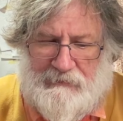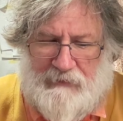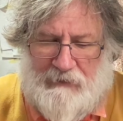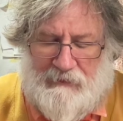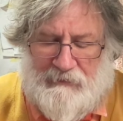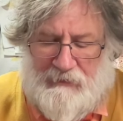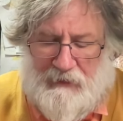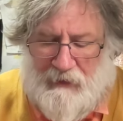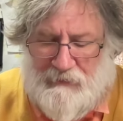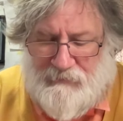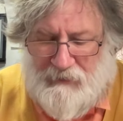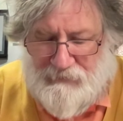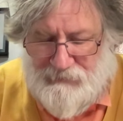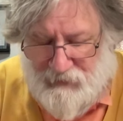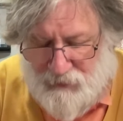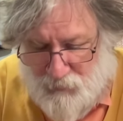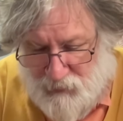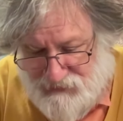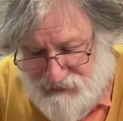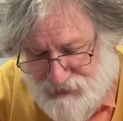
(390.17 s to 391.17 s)

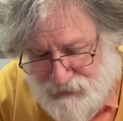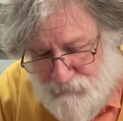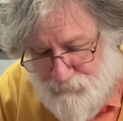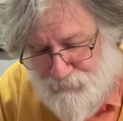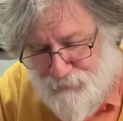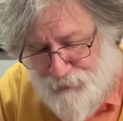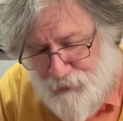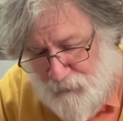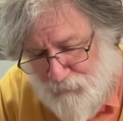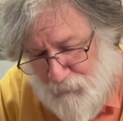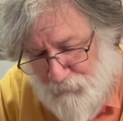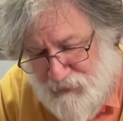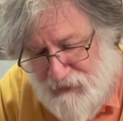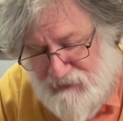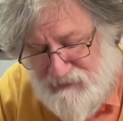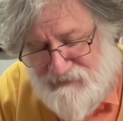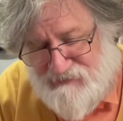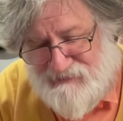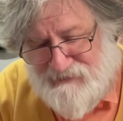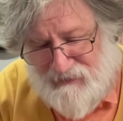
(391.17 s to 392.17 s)
the question probably
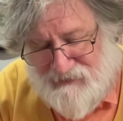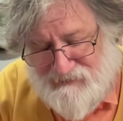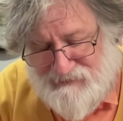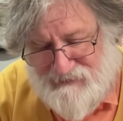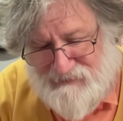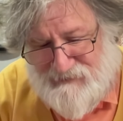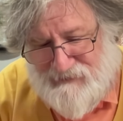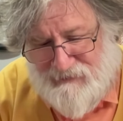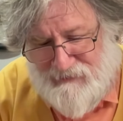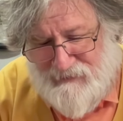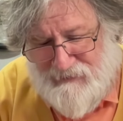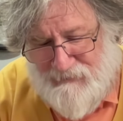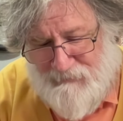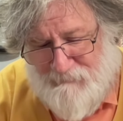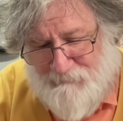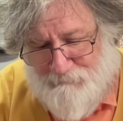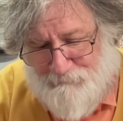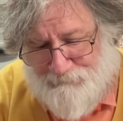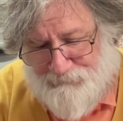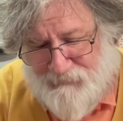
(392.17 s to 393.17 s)
is, does
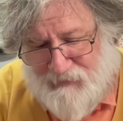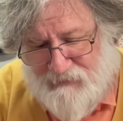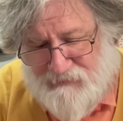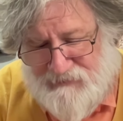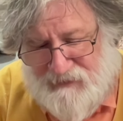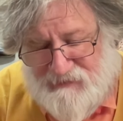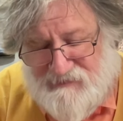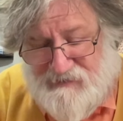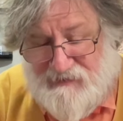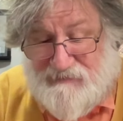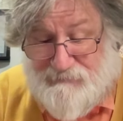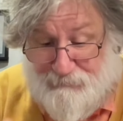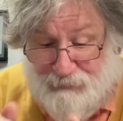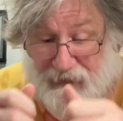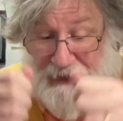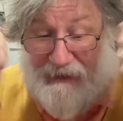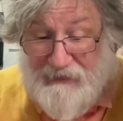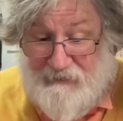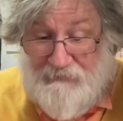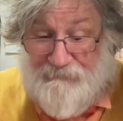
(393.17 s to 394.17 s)
this
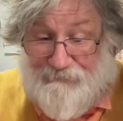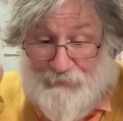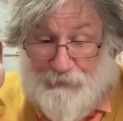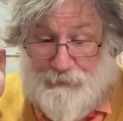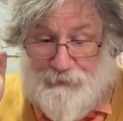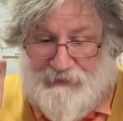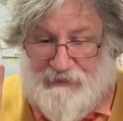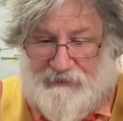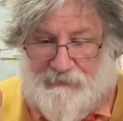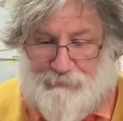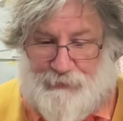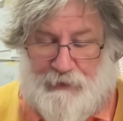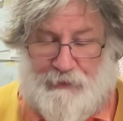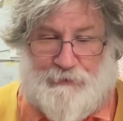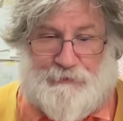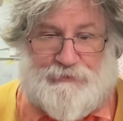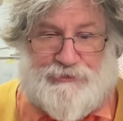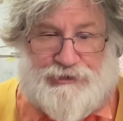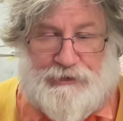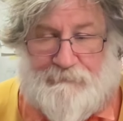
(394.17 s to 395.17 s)
blindfolded
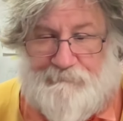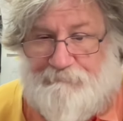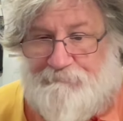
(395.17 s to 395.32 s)
approach